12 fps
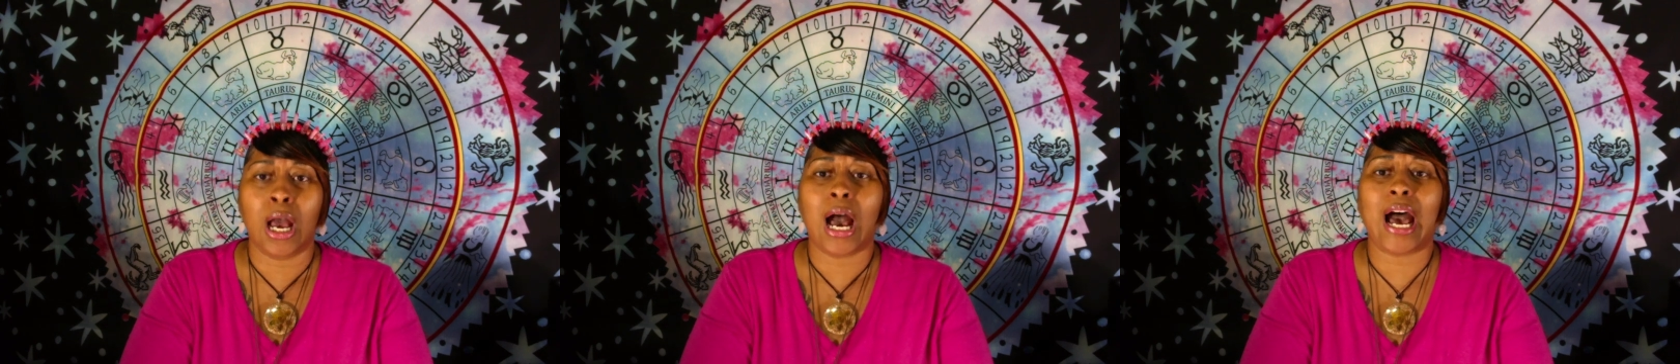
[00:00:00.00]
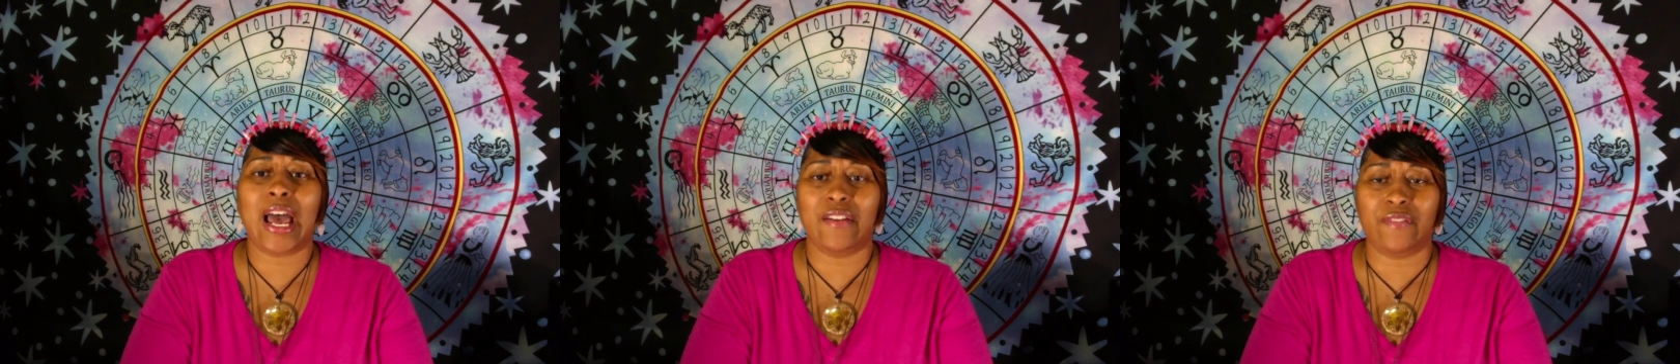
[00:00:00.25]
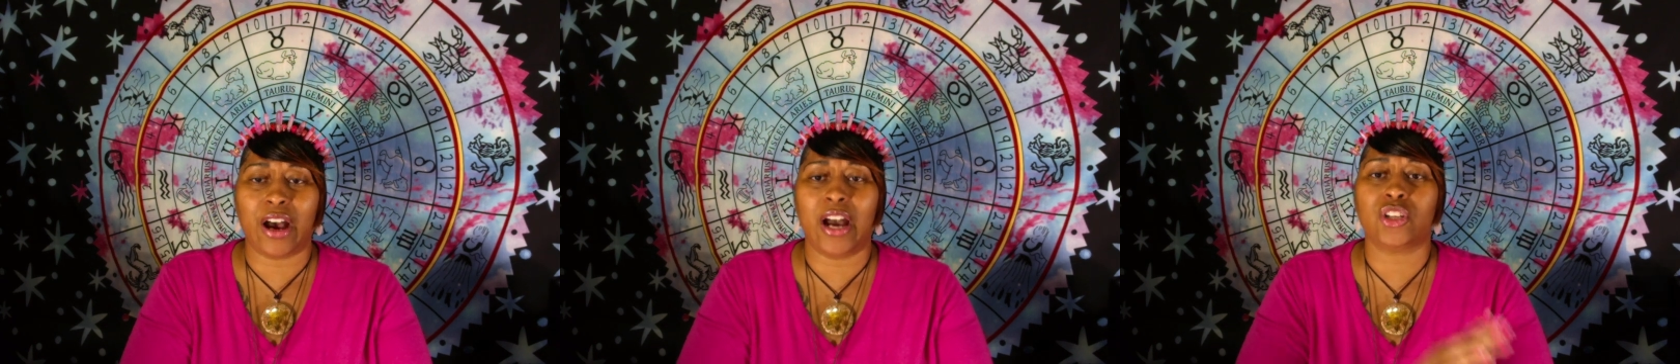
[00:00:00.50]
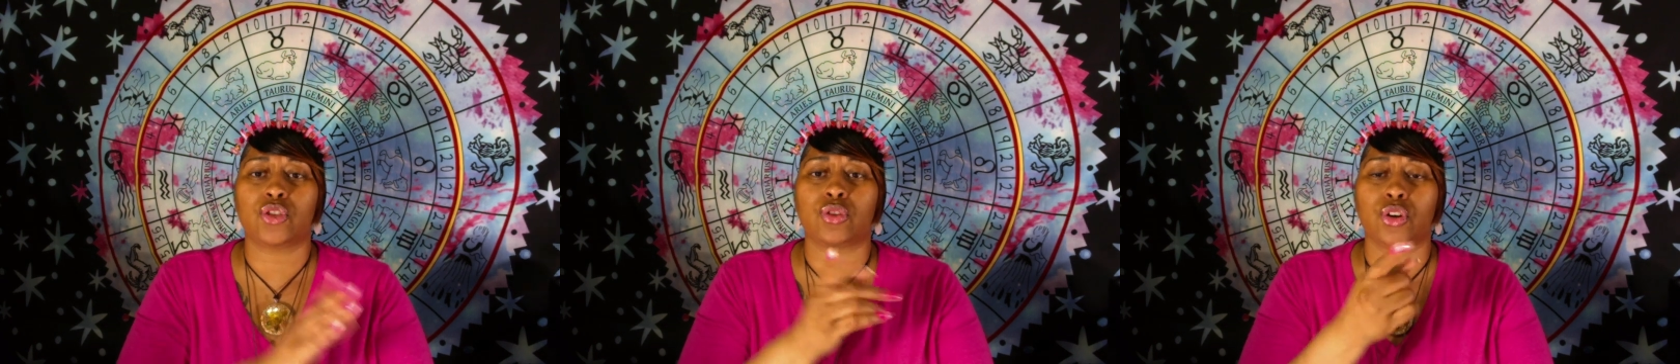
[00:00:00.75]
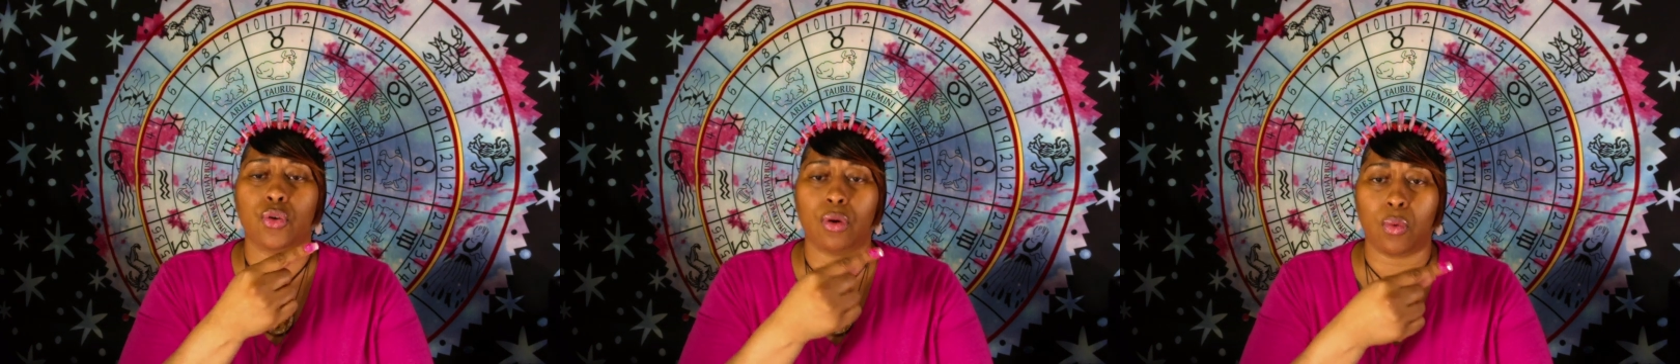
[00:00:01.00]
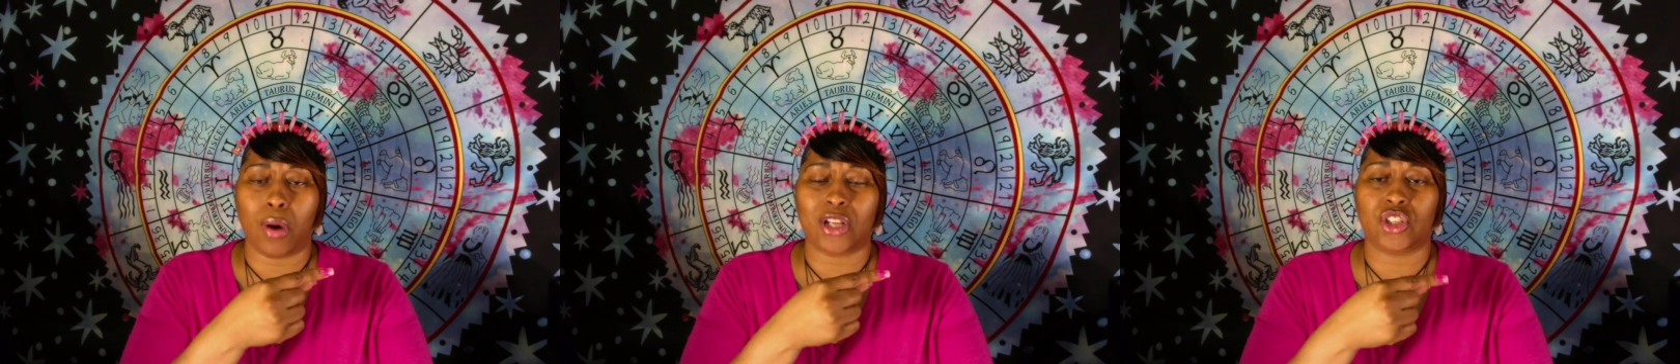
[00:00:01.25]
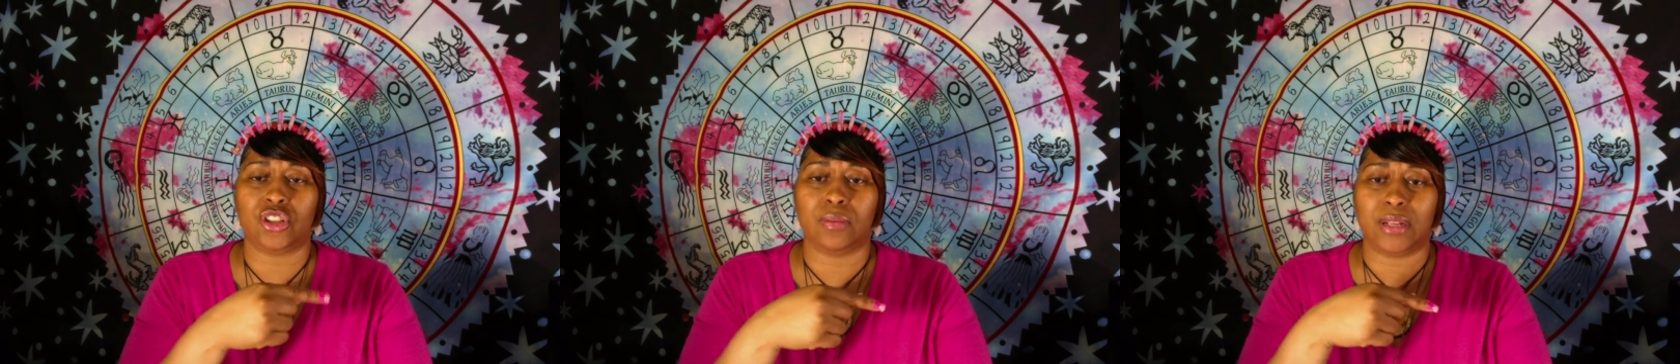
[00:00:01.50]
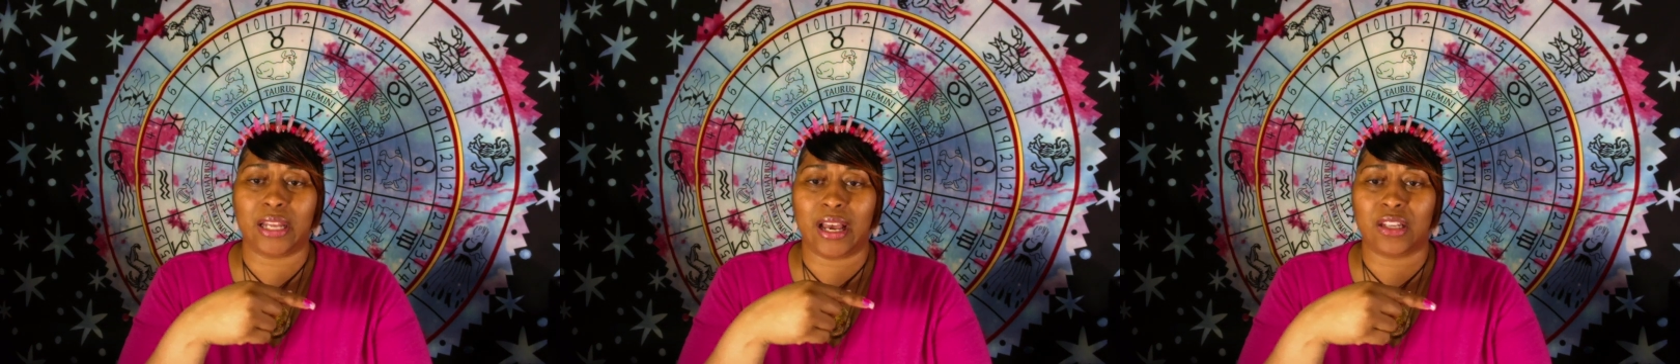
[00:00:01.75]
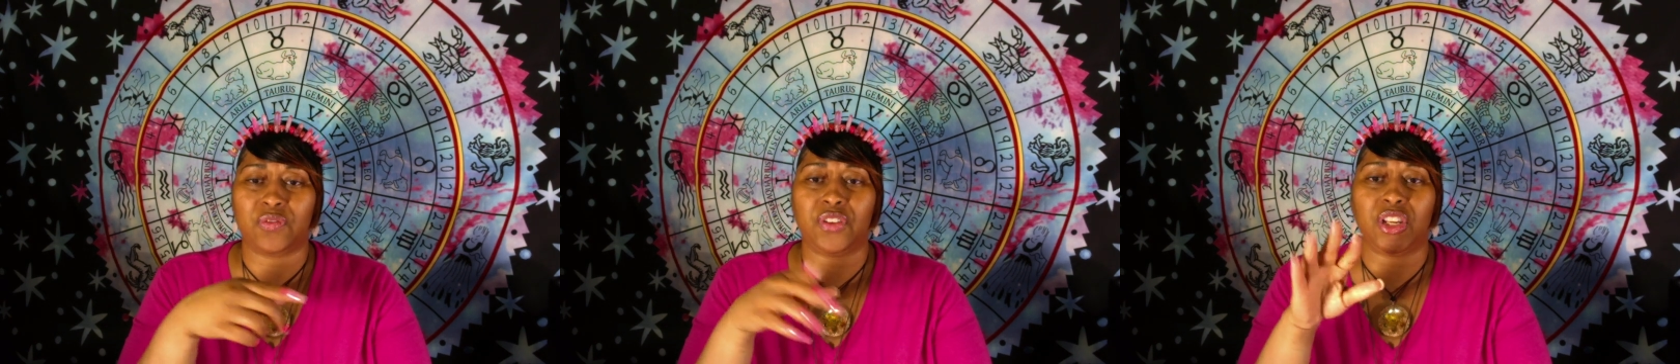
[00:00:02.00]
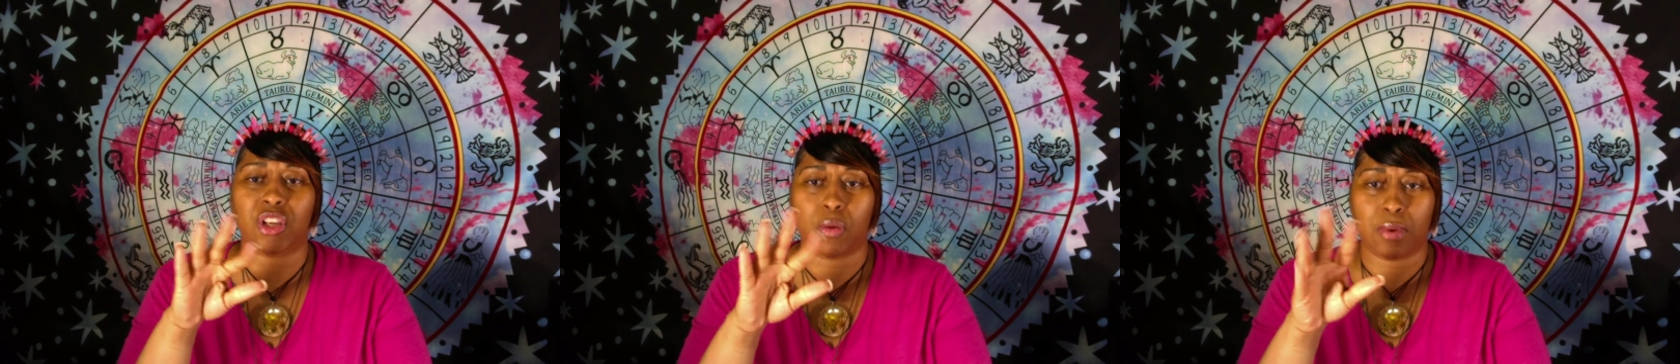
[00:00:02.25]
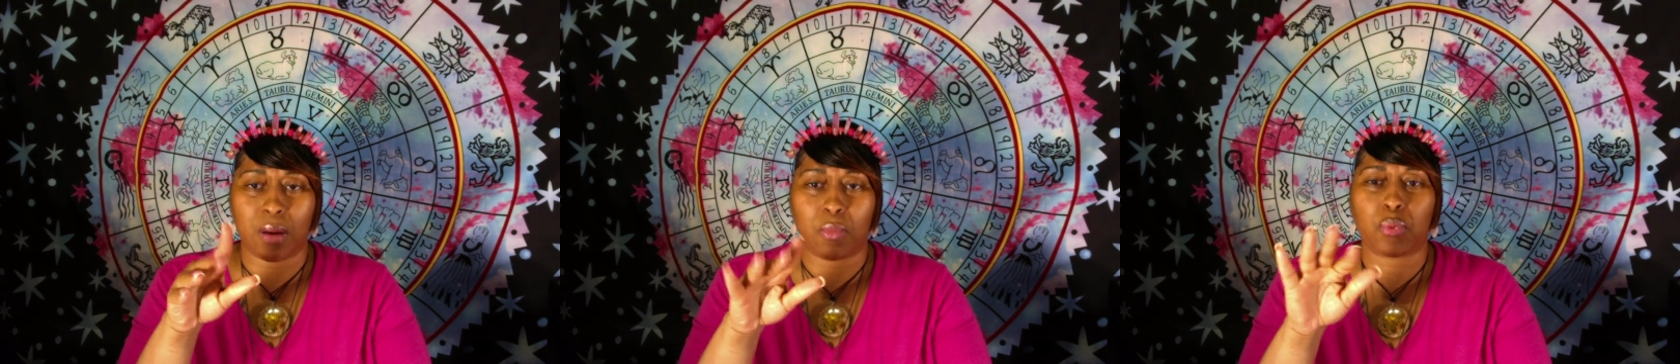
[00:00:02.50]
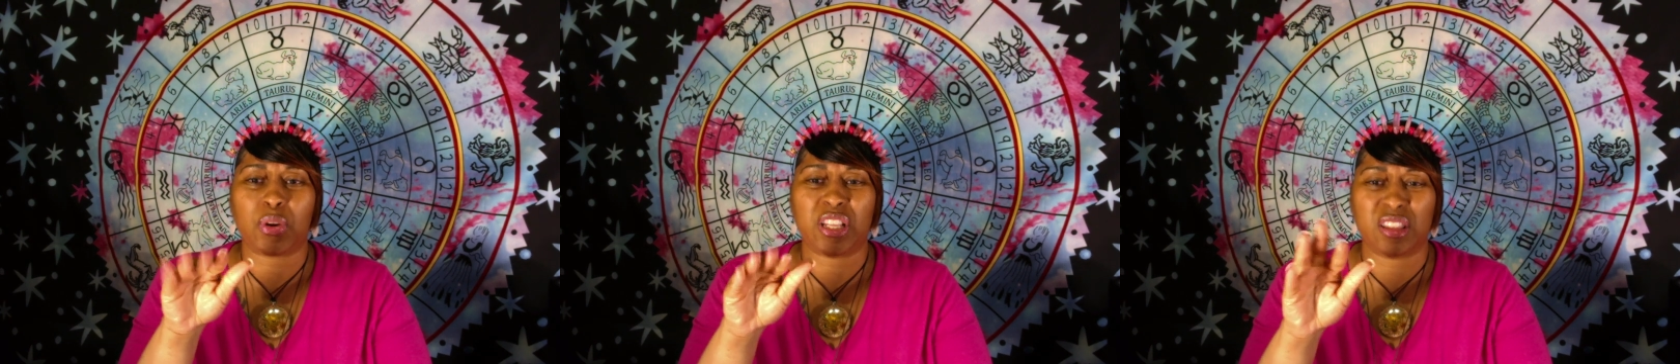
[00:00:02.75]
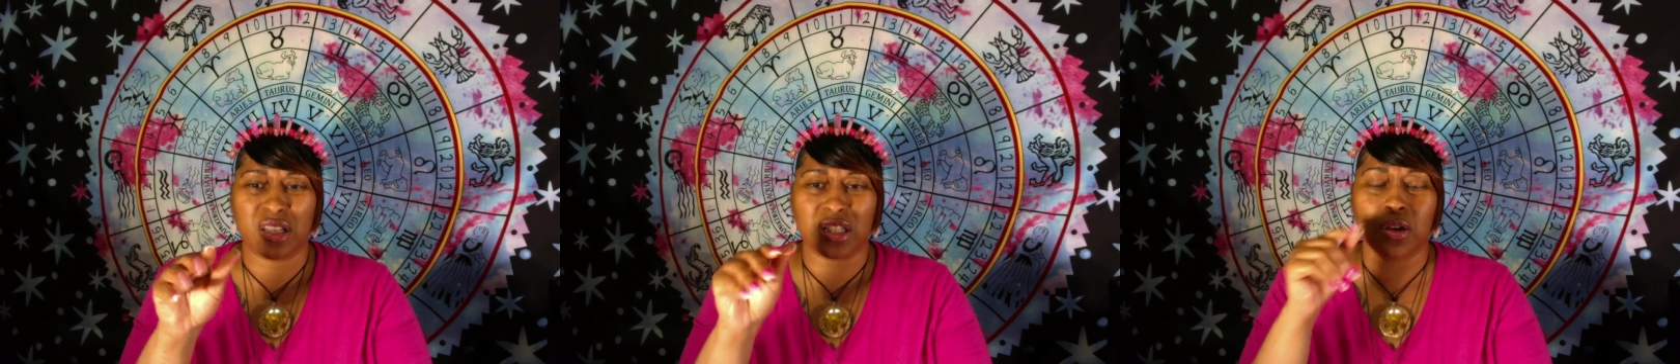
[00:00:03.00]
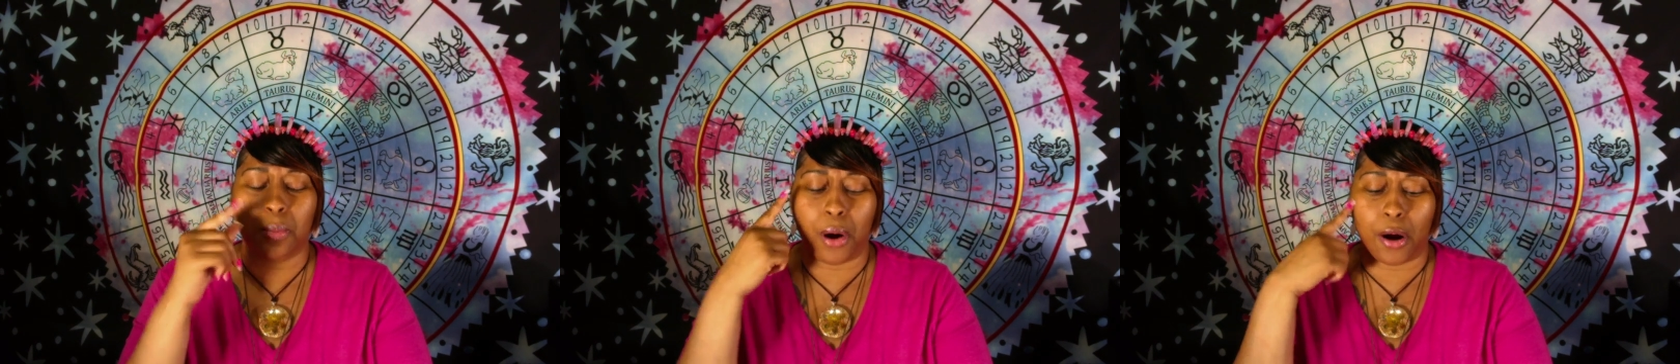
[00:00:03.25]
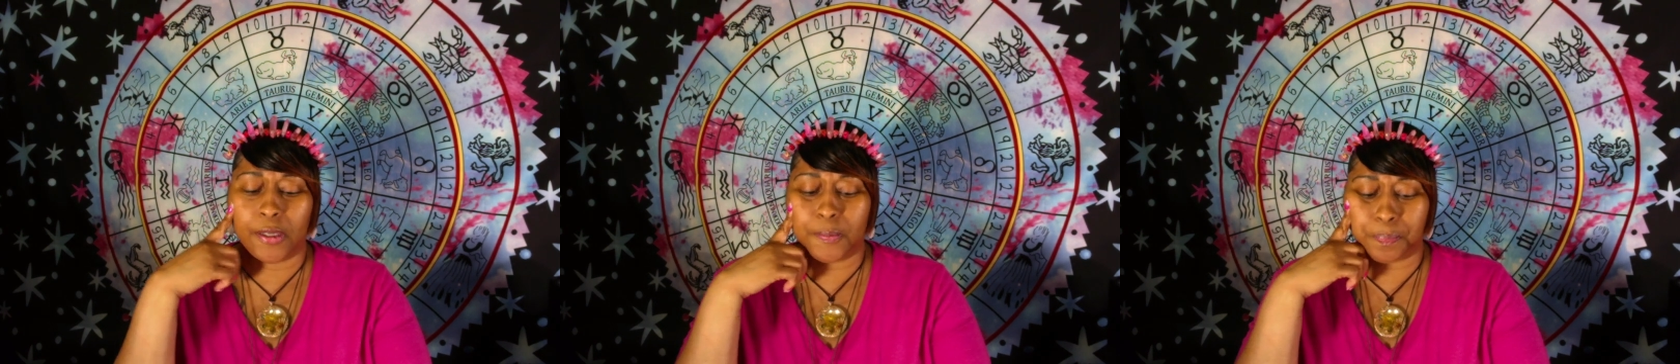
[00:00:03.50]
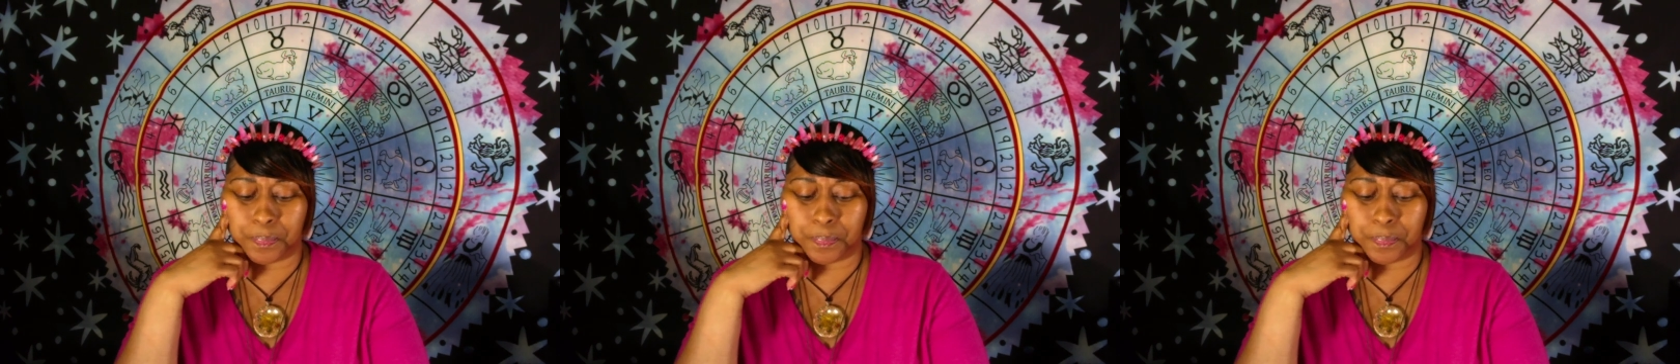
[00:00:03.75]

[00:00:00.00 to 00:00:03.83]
I advise you to go and watch Gemini's video, but I'm going to read this little part.